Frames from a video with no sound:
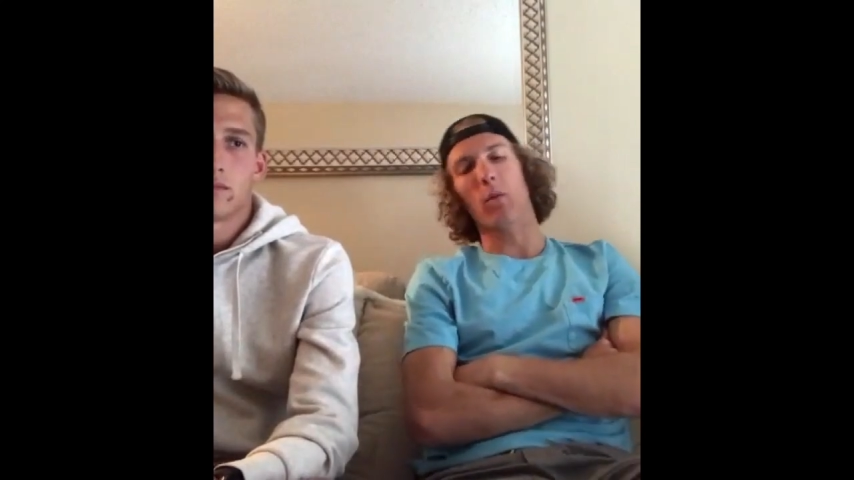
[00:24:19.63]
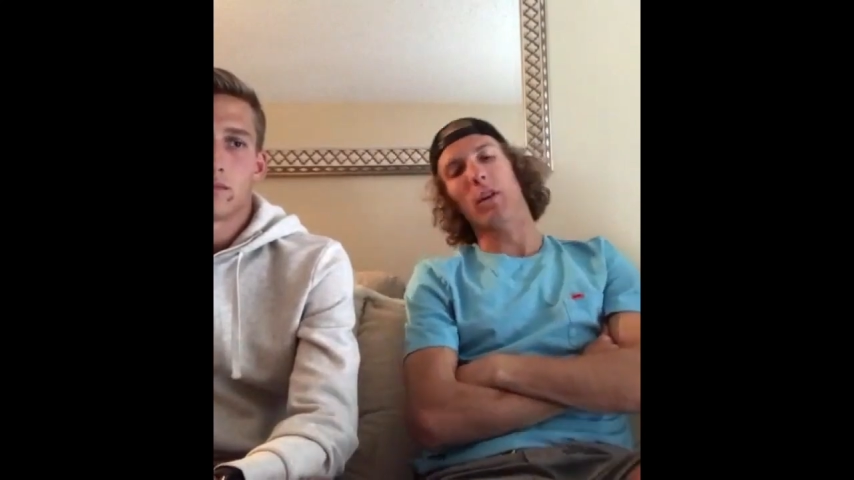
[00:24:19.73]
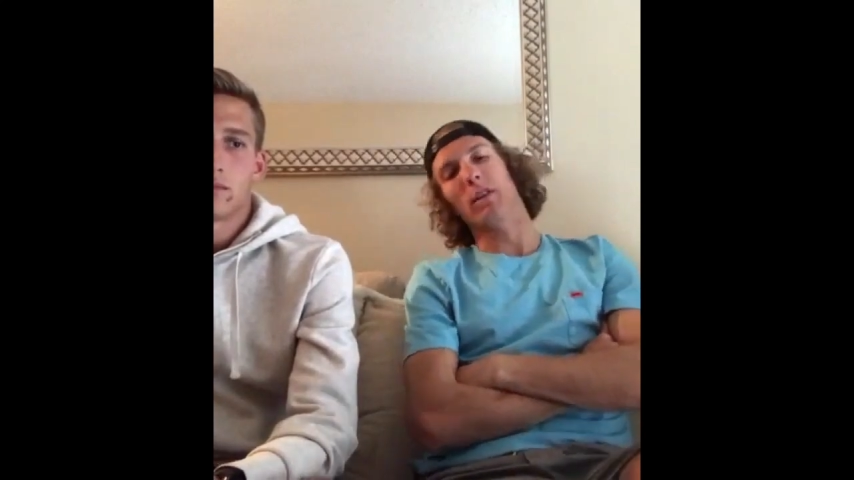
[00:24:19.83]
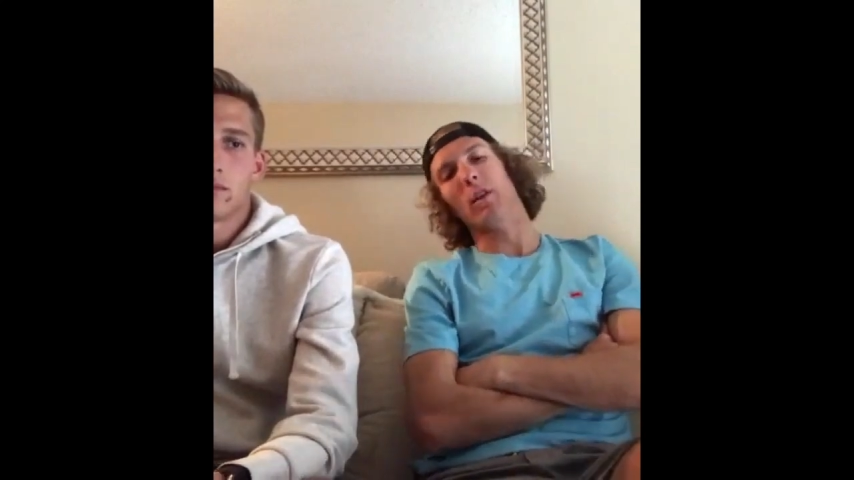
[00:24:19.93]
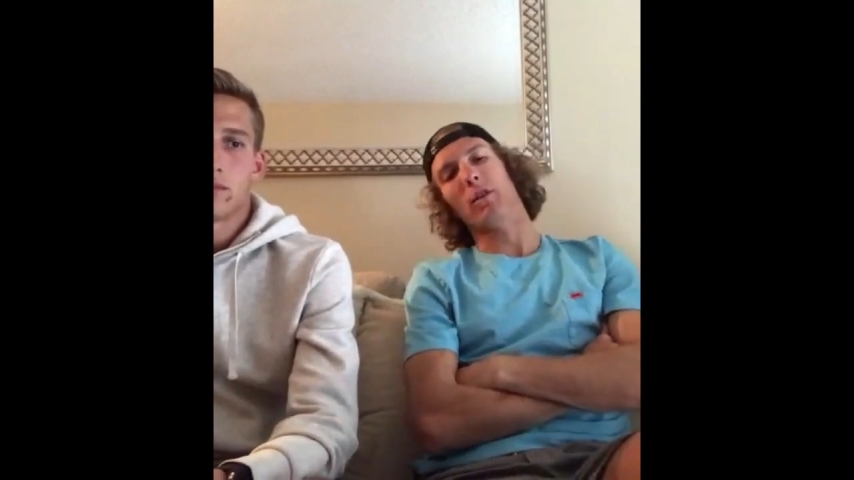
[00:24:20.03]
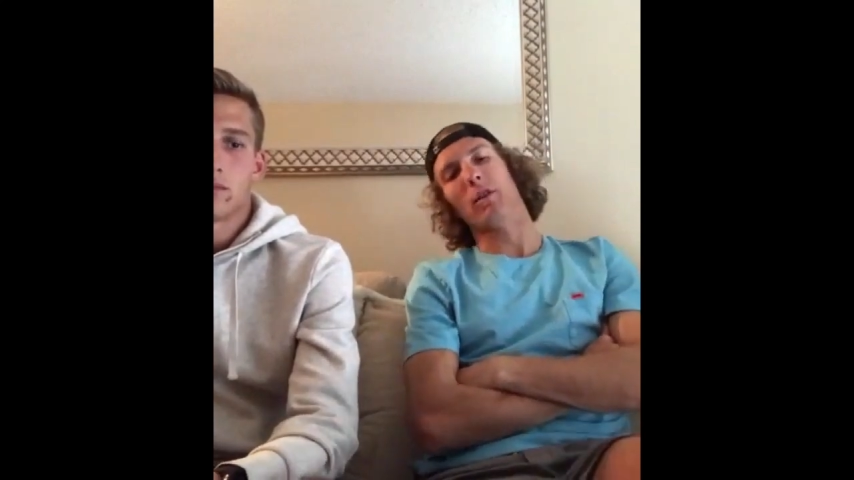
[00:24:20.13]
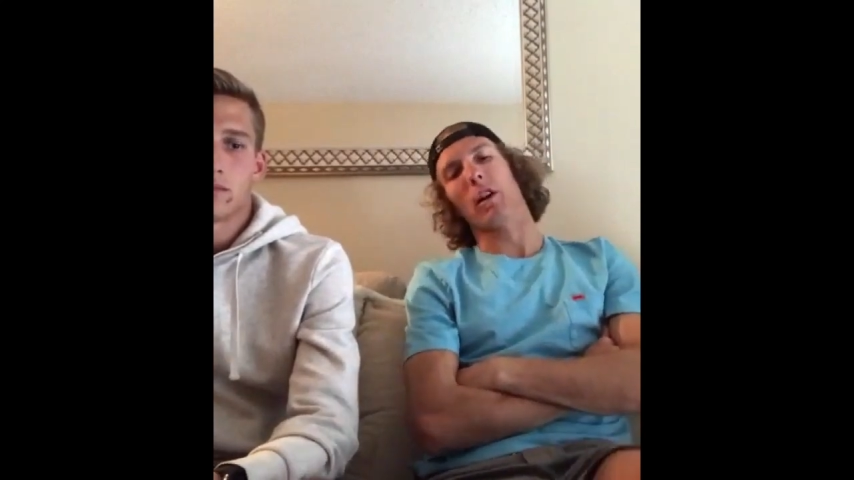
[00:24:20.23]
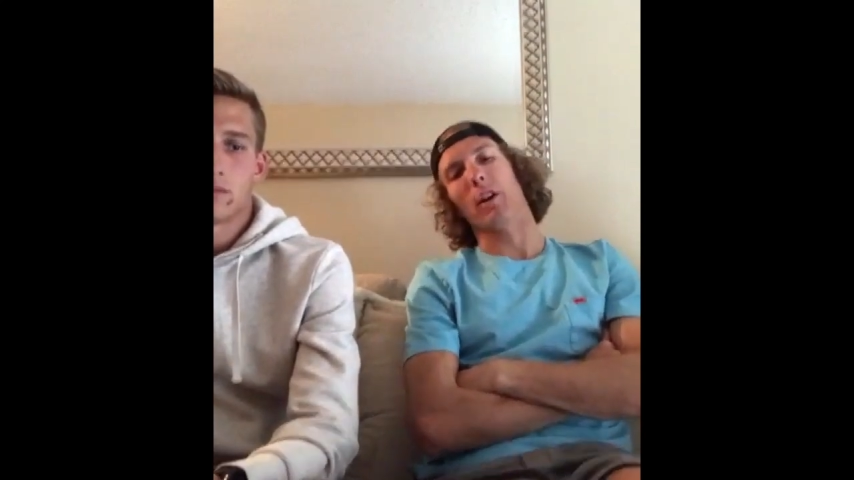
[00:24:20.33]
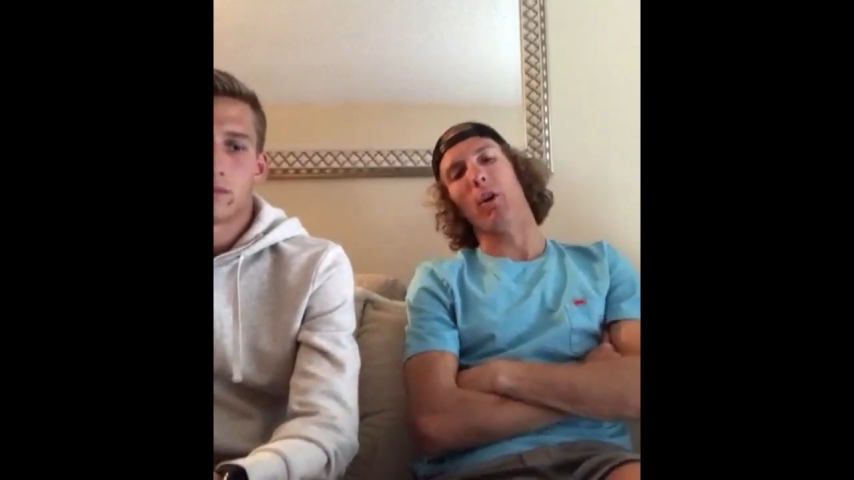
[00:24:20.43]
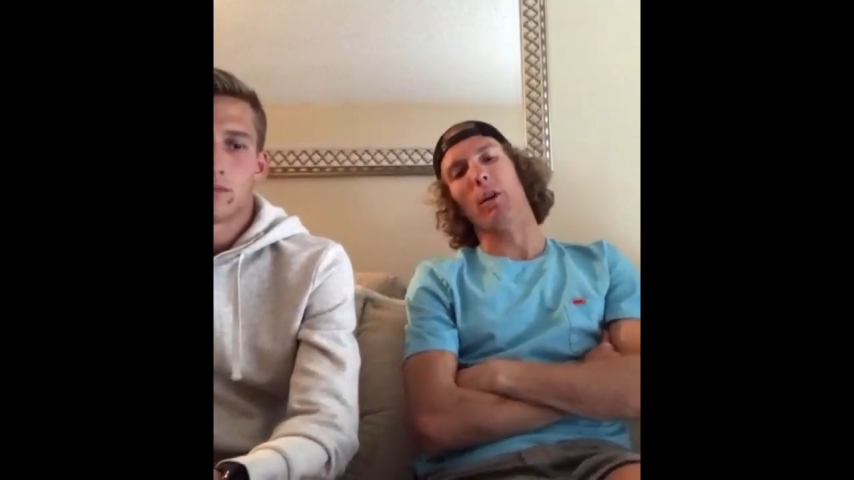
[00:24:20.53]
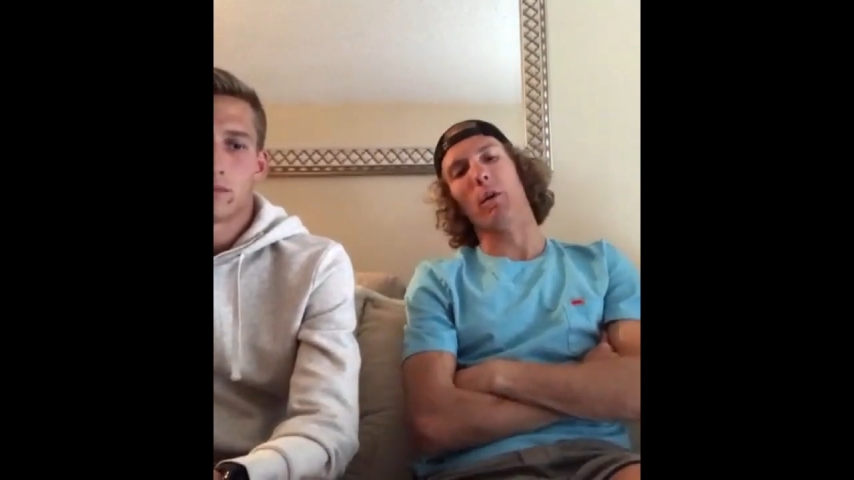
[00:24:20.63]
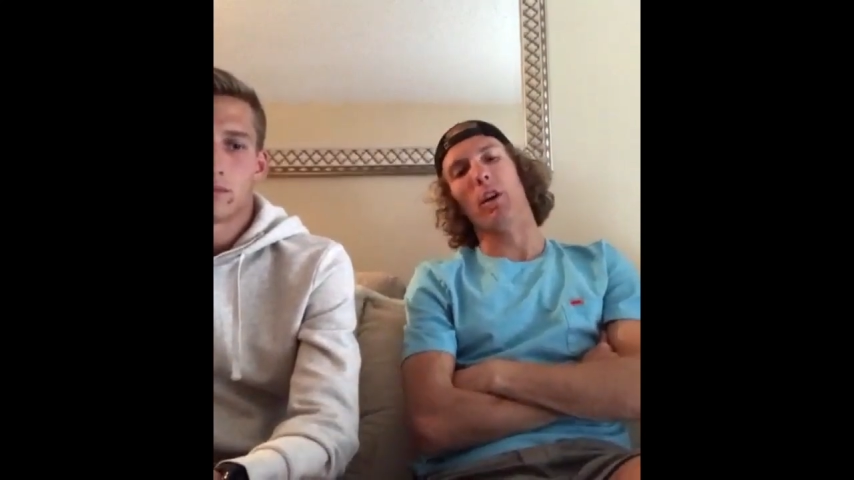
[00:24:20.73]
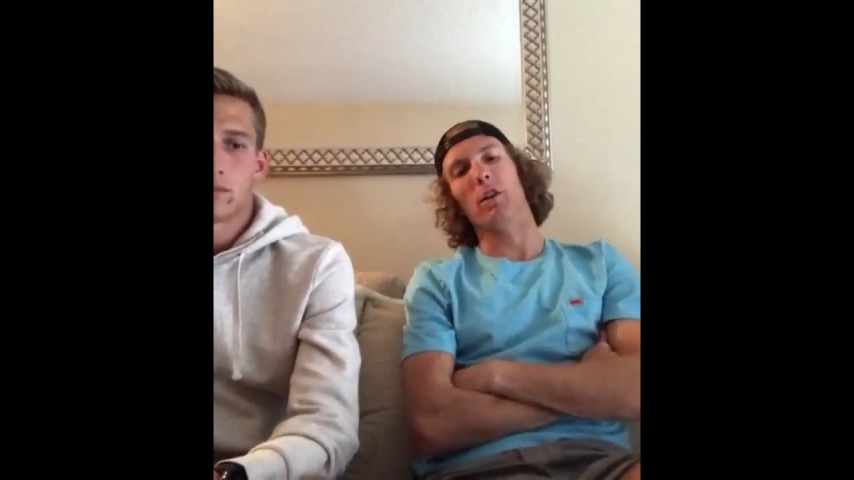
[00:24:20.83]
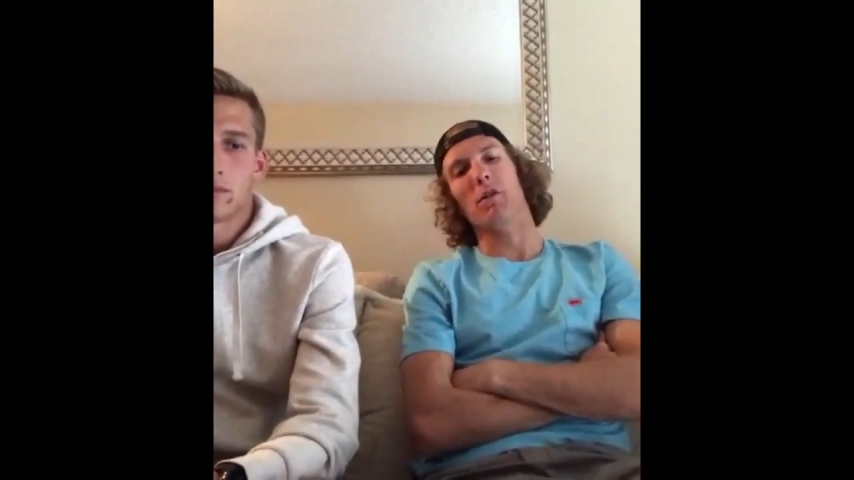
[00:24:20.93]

once those start going well,